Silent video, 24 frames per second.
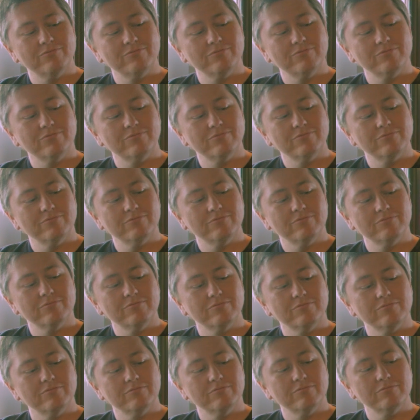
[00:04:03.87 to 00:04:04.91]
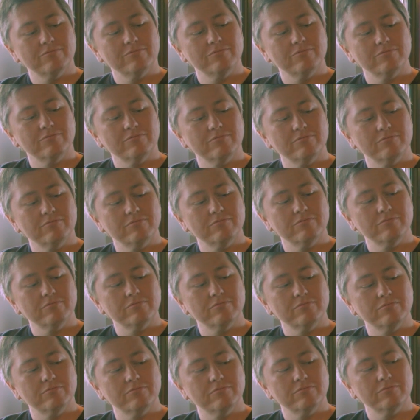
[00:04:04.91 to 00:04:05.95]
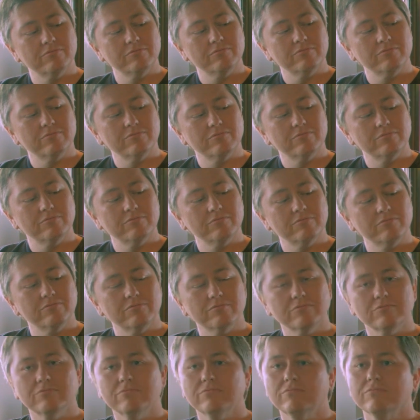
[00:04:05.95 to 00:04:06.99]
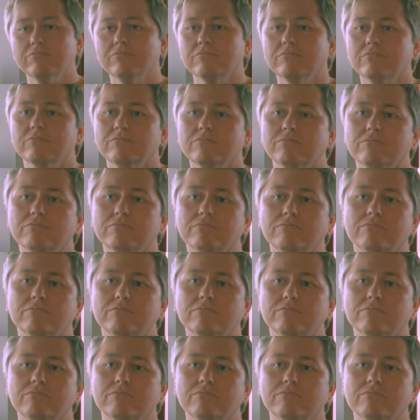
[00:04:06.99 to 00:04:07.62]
(silent)